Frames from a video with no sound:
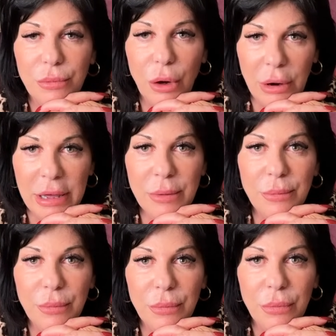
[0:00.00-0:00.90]
All right?
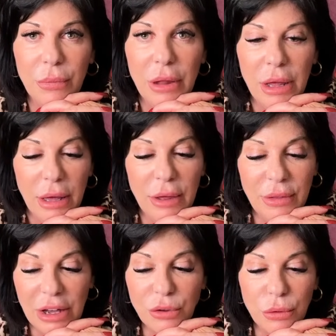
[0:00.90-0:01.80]
and
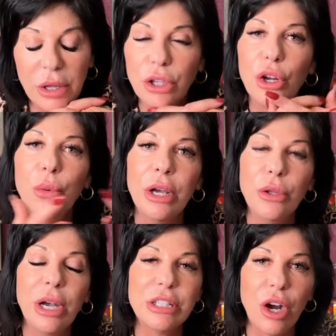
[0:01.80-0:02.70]
that's and you know what
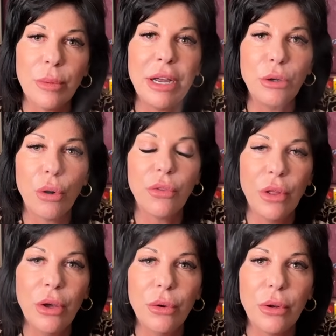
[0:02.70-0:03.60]
you guys are my north
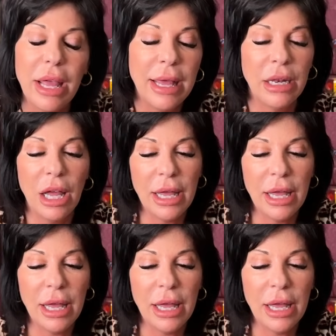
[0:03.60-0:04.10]
node and,